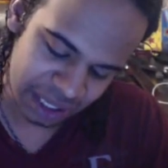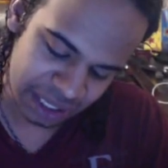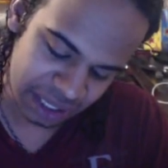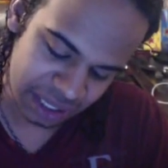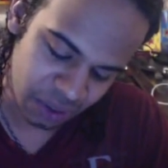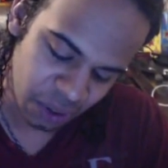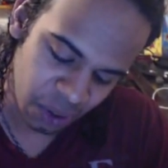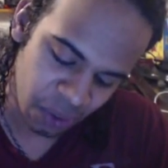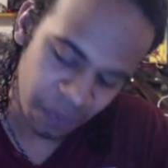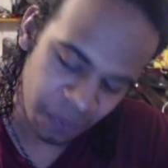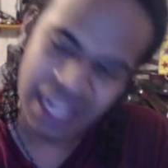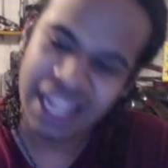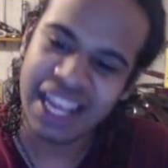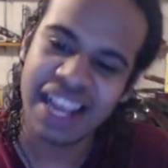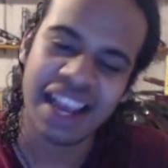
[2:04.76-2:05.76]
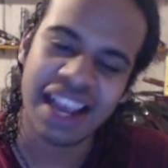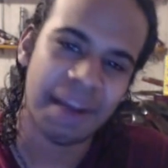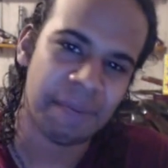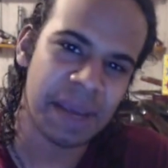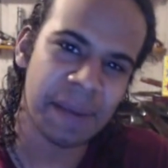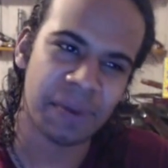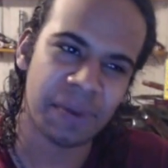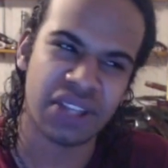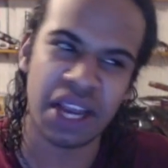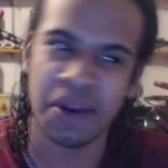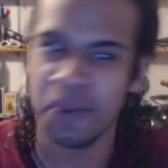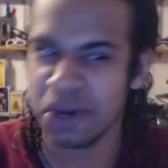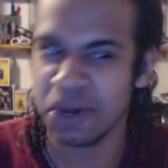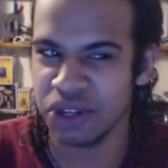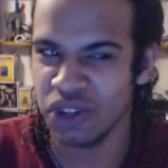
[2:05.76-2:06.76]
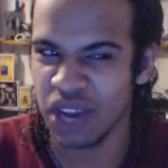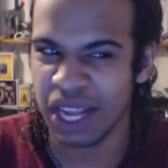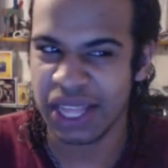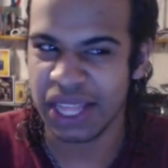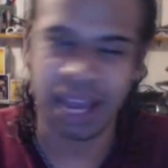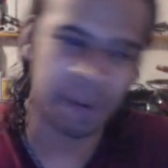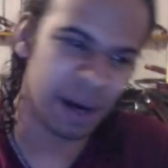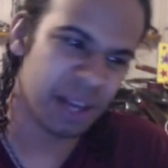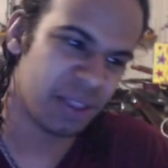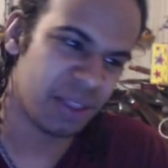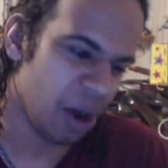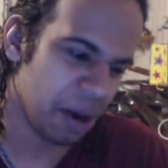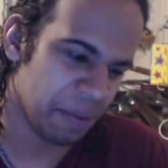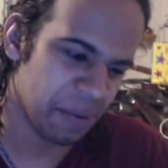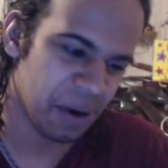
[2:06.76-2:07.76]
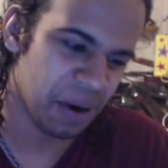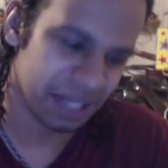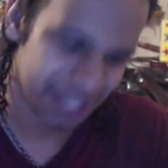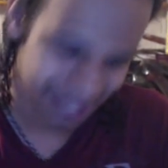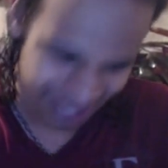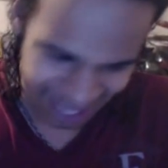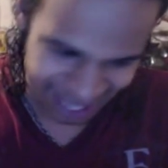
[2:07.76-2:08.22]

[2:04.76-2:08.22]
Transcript: He says, "Really? Peeper said it wasn't like that, but I thought it was."